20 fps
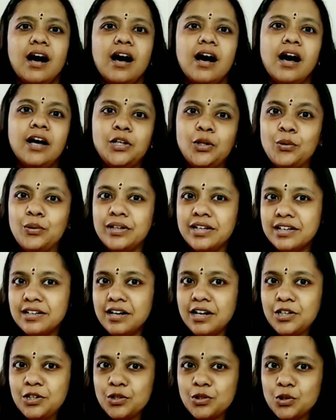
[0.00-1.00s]
Are you
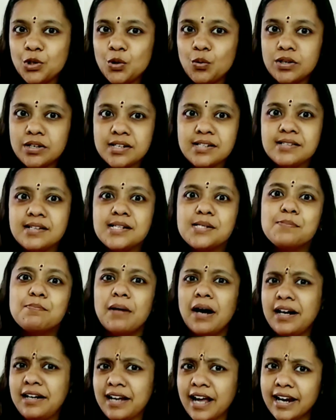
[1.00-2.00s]
eager to know what is the
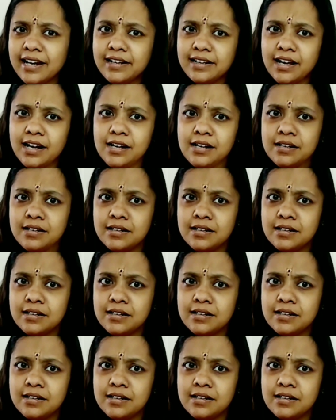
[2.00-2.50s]
SMART idea?